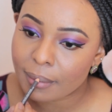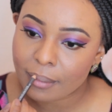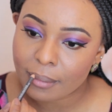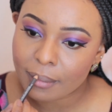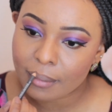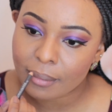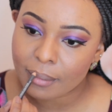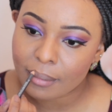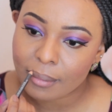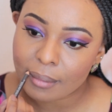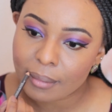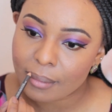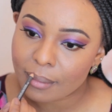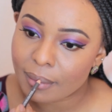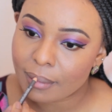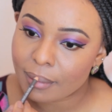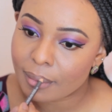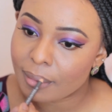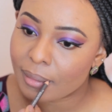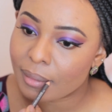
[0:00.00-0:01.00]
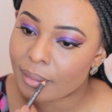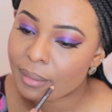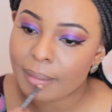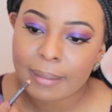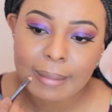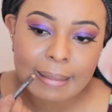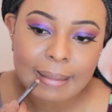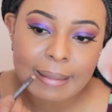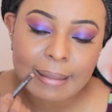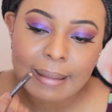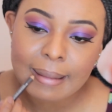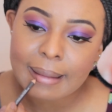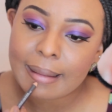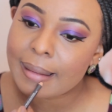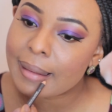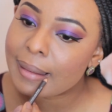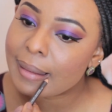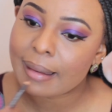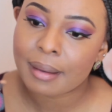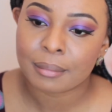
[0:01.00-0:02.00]
I'm going to use Cork.
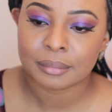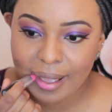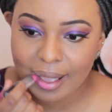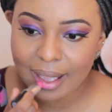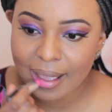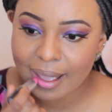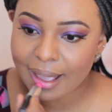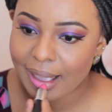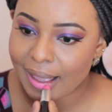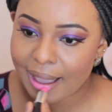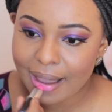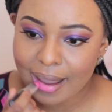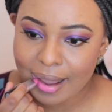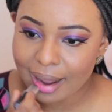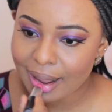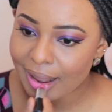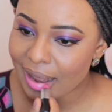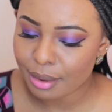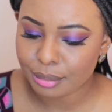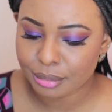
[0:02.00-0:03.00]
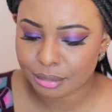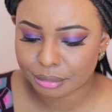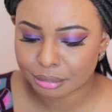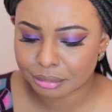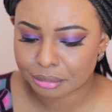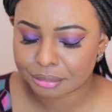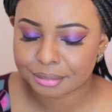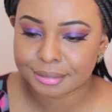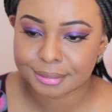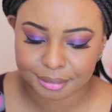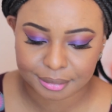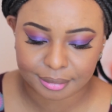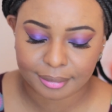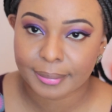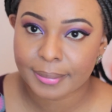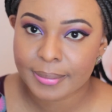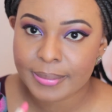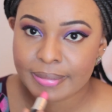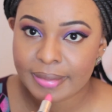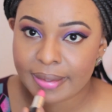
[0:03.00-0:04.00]
I'm going to use Chatterbox. I just think
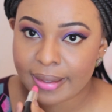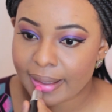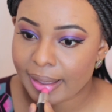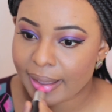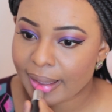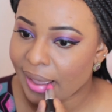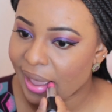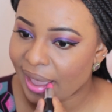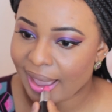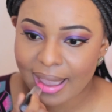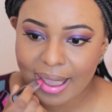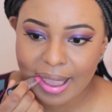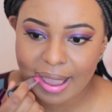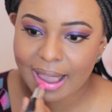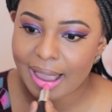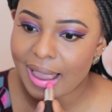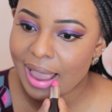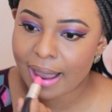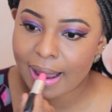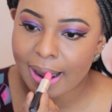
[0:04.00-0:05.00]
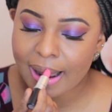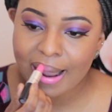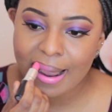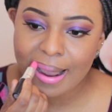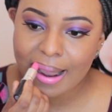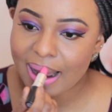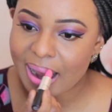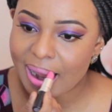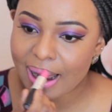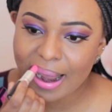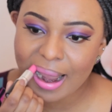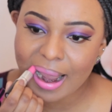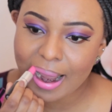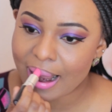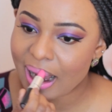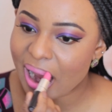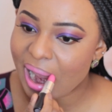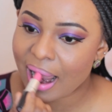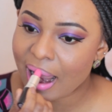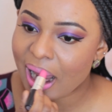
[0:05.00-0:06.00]
it's the perfect lipstick to go
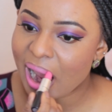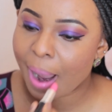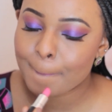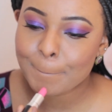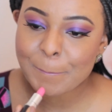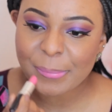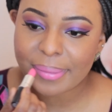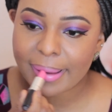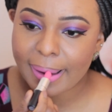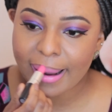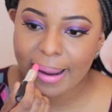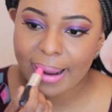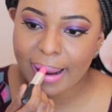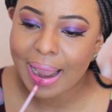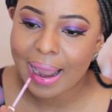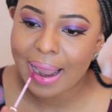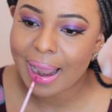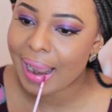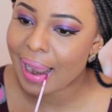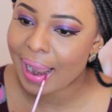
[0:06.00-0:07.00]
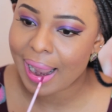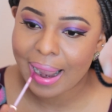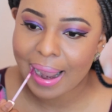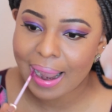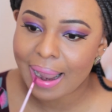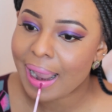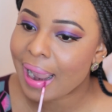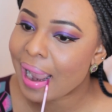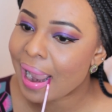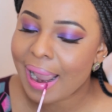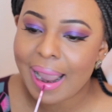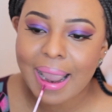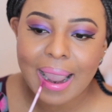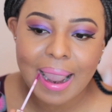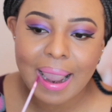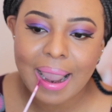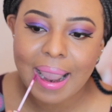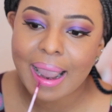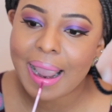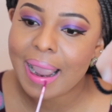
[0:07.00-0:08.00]
with this look. So this,
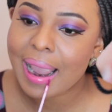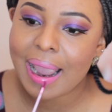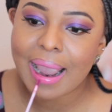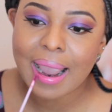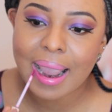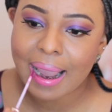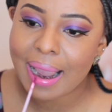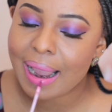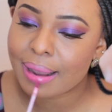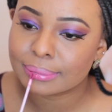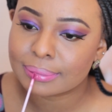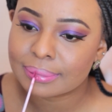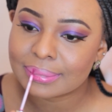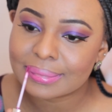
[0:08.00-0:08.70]
just to finish up the look.